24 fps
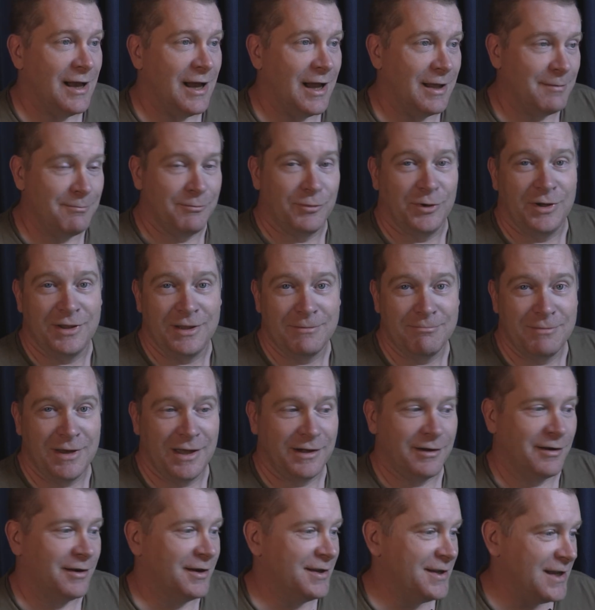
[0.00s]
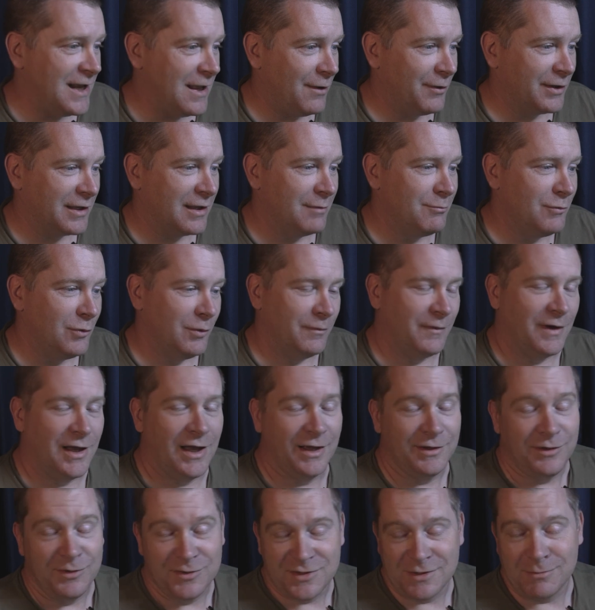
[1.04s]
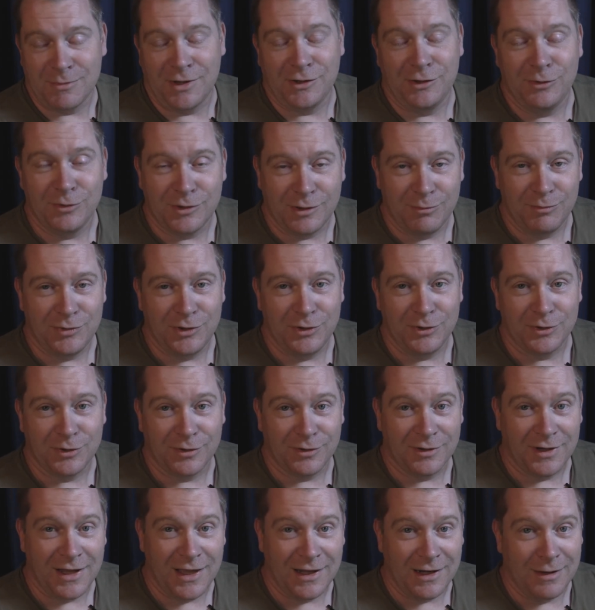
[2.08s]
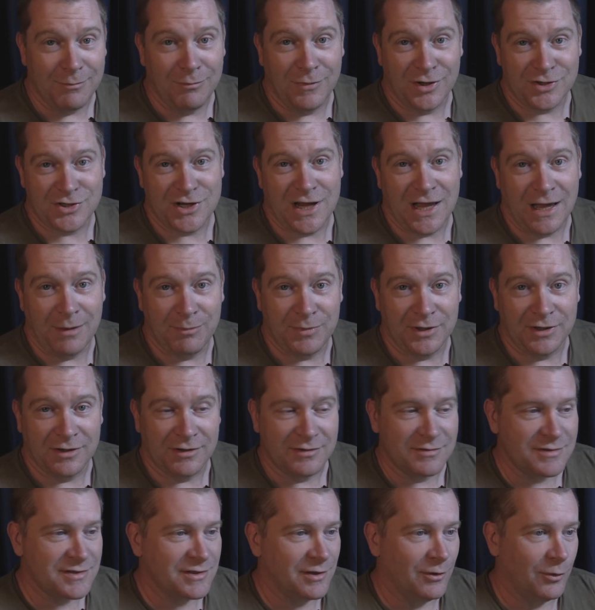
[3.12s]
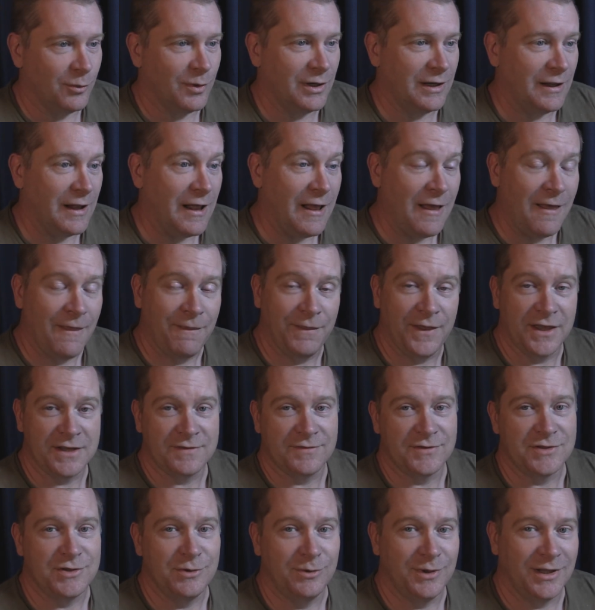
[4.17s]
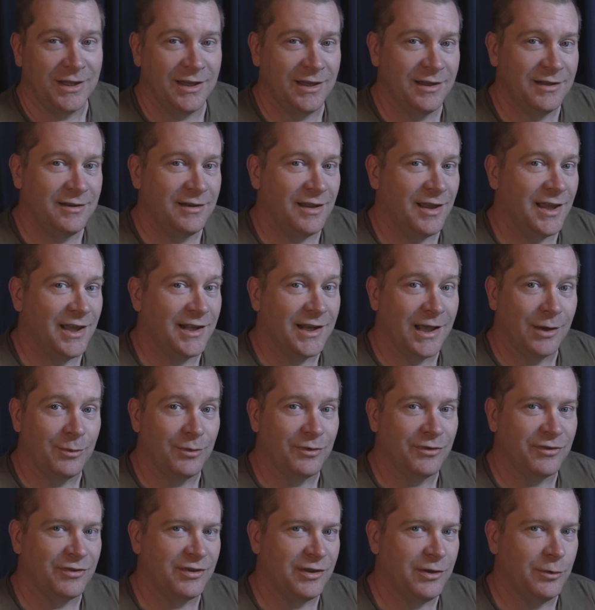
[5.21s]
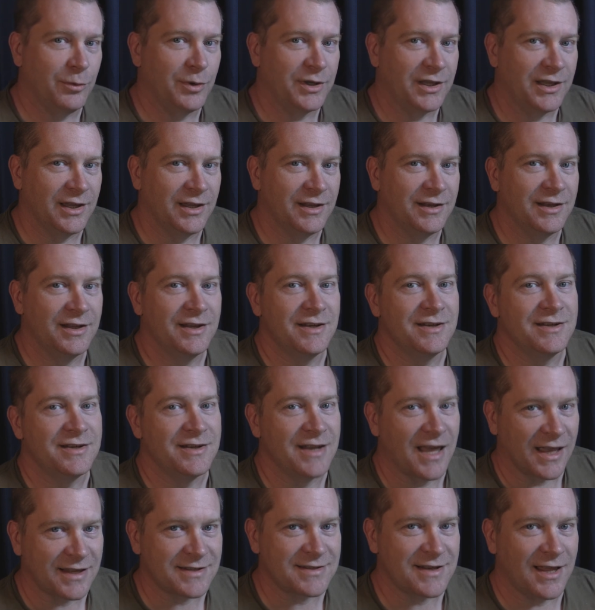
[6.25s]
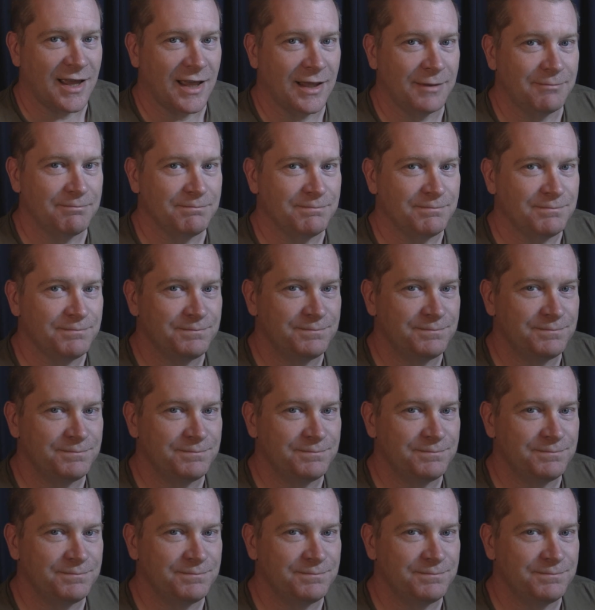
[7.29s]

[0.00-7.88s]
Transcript: I'm breathing better and now I can move on using my new computer and I'm much happier. So thanks for tuning in and I will see you again next time.